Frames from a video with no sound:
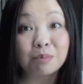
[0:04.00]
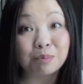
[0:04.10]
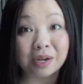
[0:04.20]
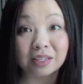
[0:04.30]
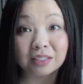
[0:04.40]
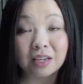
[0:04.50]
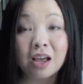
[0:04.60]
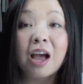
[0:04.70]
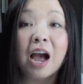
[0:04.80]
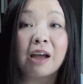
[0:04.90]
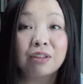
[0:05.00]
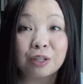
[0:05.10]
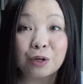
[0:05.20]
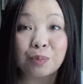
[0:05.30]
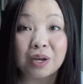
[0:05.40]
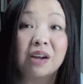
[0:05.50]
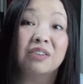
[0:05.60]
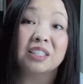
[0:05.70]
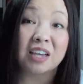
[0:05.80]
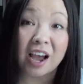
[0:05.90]
but I have a little bit of a
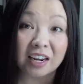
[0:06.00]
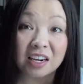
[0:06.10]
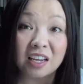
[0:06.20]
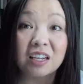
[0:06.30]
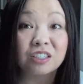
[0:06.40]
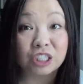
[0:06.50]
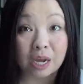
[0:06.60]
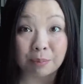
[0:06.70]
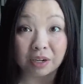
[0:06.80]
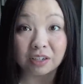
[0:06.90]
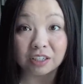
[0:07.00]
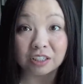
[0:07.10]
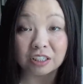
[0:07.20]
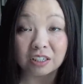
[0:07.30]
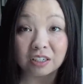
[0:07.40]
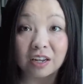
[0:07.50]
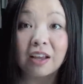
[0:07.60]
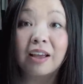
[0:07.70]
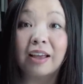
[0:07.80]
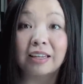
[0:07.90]
tiny shopping addiction,
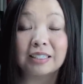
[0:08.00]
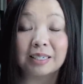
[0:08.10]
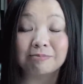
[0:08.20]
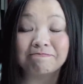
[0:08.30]
and I